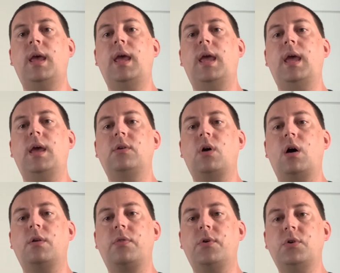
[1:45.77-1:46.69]
and
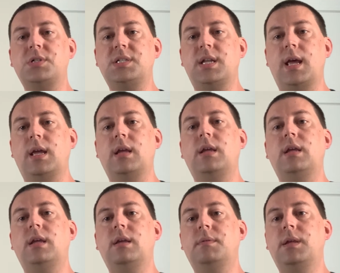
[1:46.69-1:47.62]
on Thursday,
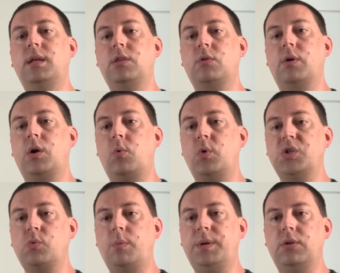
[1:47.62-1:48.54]
either a quiz
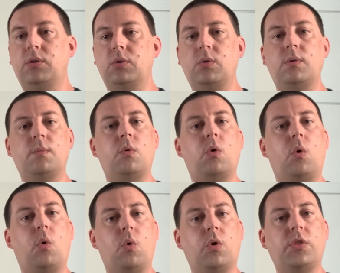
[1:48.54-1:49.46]
will be due
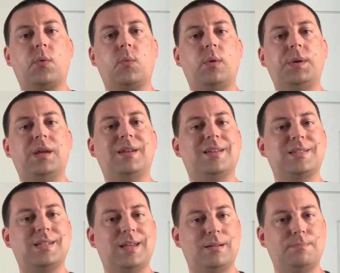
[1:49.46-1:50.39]
or there will be an
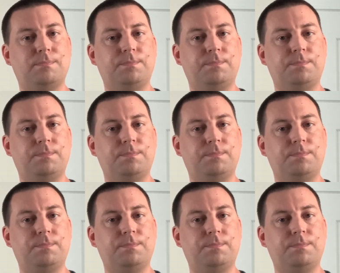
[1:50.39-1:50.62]
exam.